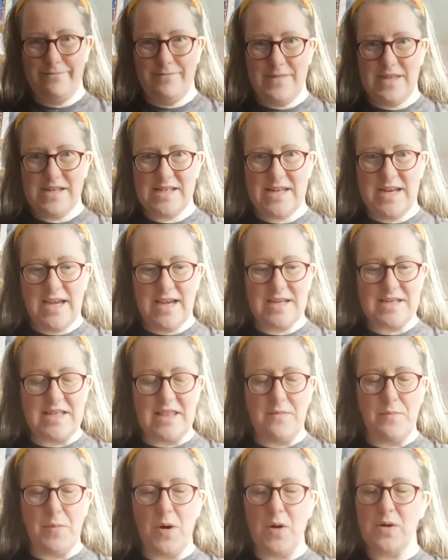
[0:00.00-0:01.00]
the snacks in
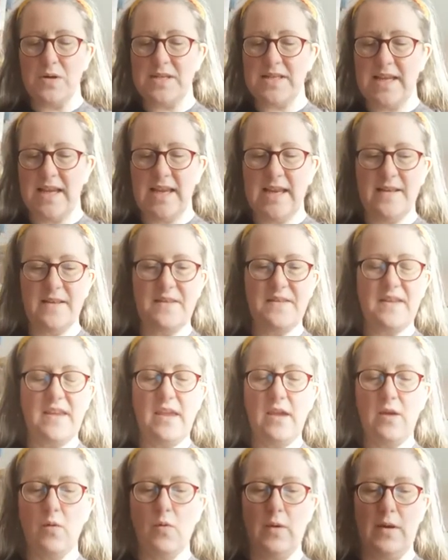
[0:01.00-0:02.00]
the box in
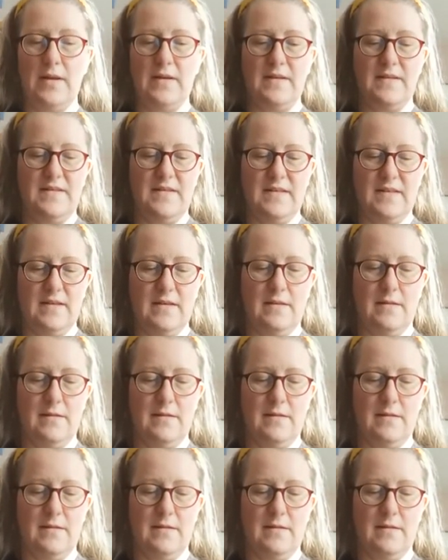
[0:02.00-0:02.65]
sequence.